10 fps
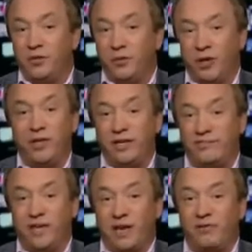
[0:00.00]
really
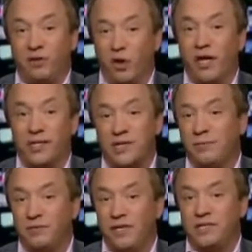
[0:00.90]
kind of look at
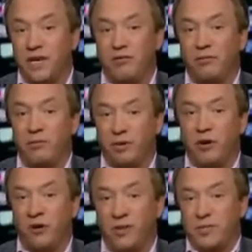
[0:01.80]
some of these government
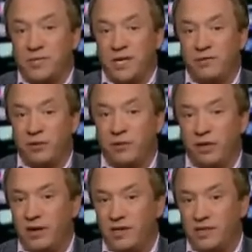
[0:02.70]
programs and see if they're
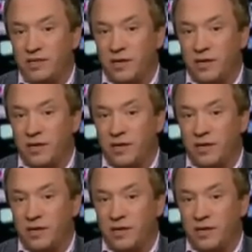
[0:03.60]
really necessary.